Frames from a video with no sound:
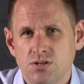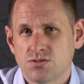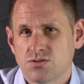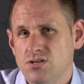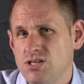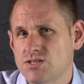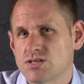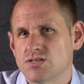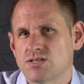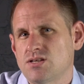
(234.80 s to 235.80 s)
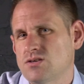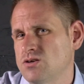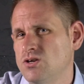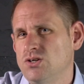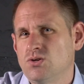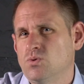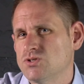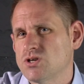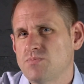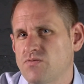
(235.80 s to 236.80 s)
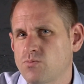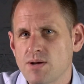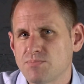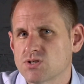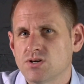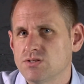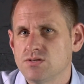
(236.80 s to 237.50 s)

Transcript: So you need to consider, what type of website